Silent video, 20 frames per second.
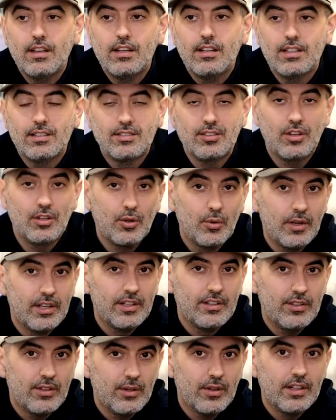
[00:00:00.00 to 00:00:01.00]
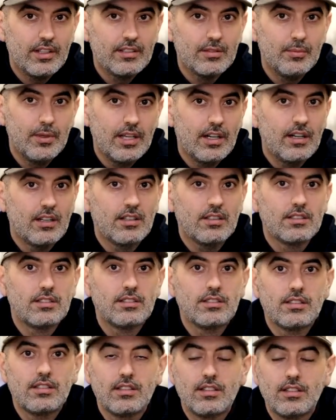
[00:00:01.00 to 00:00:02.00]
That's the only way to do it, to be honest.